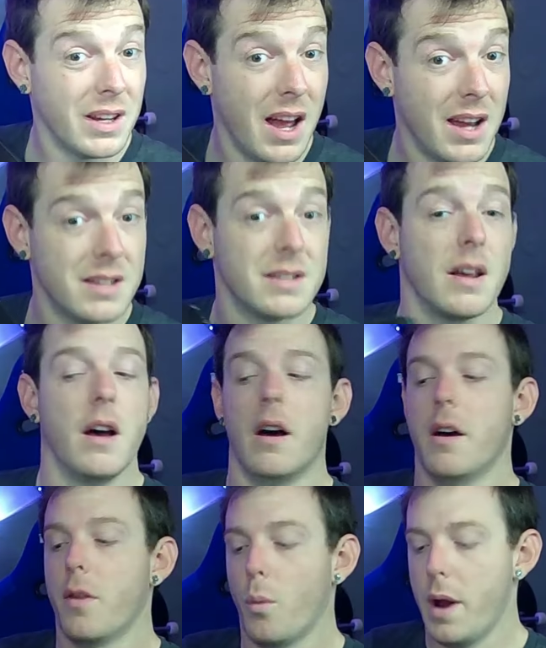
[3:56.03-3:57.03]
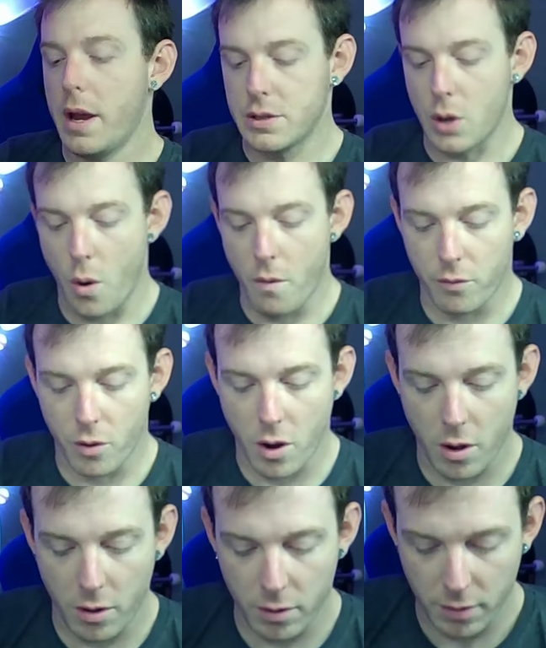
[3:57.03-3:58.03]
nice. The way it's
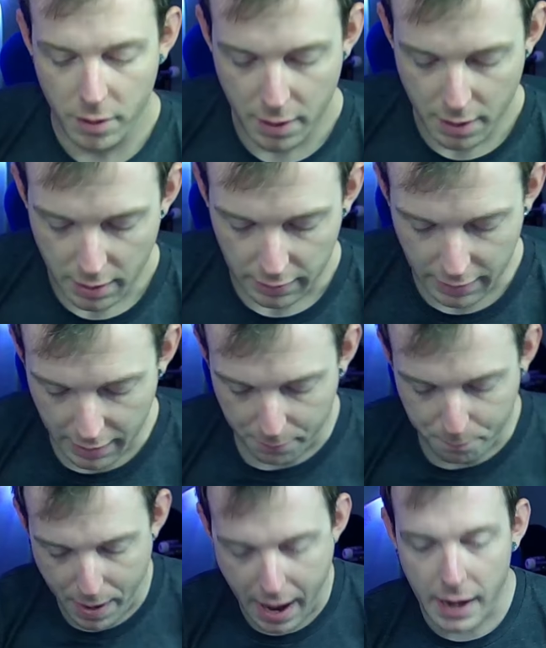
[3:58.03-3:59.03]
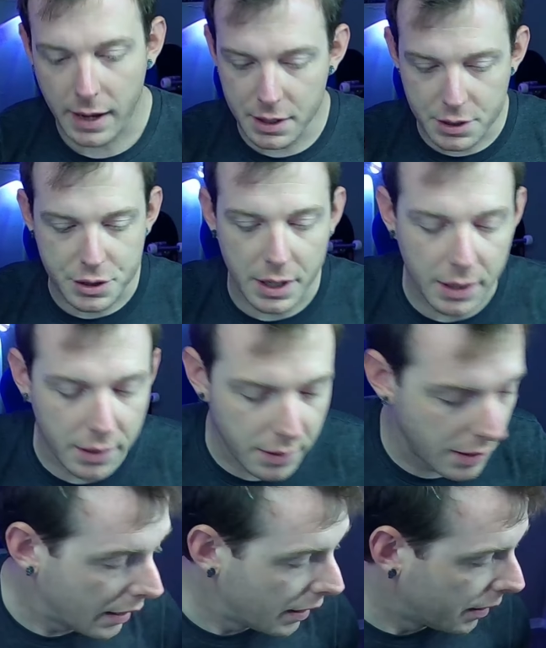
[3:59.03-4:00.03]
overall packaged and
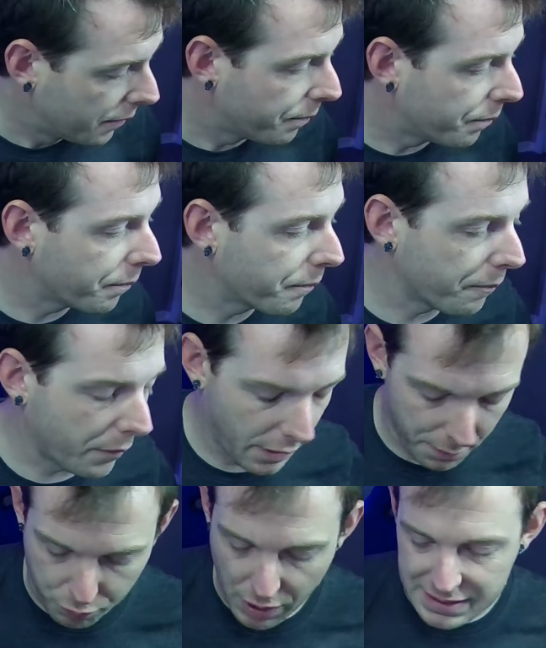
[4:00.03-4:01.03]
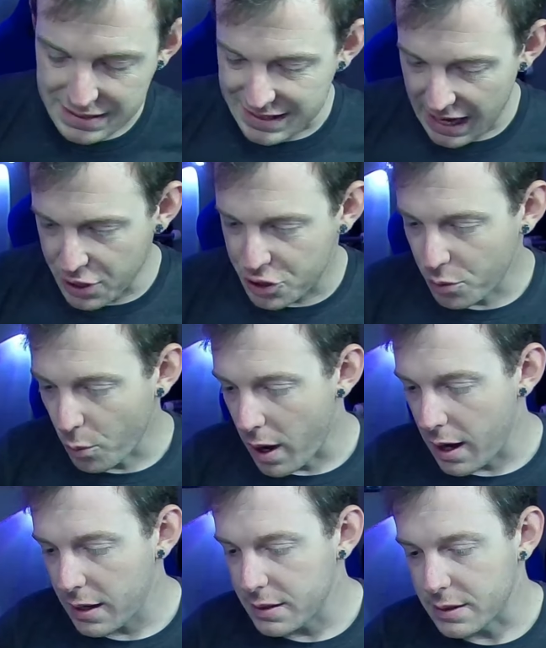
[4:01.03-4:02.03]

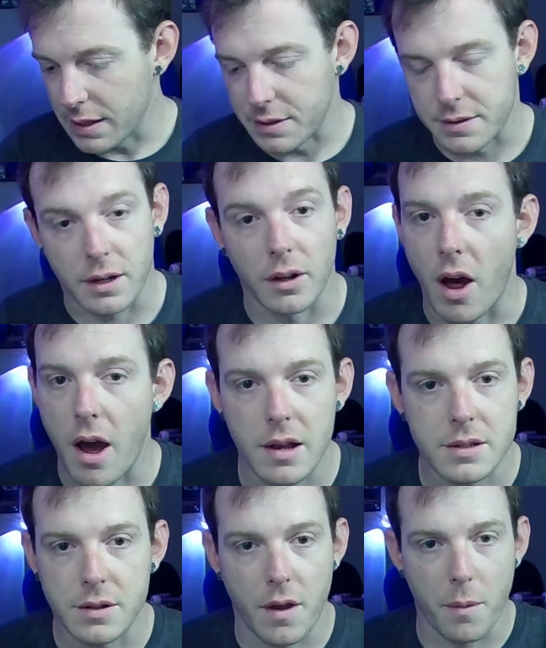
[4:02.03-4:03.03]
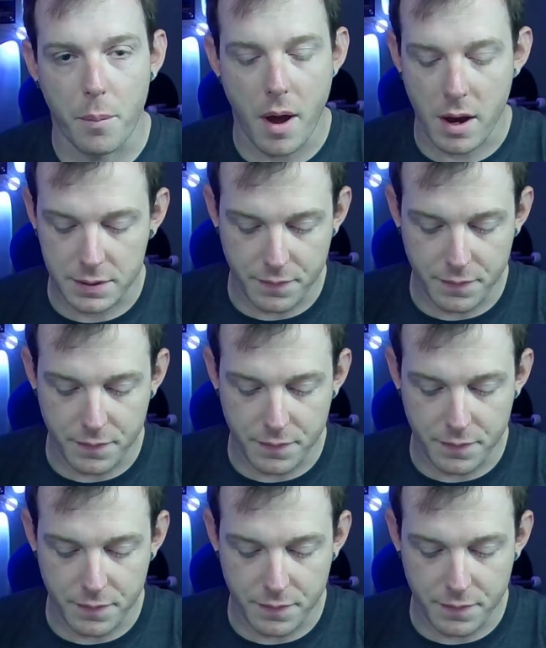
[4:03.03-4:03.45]
presentation-wise, it's gloss on the box,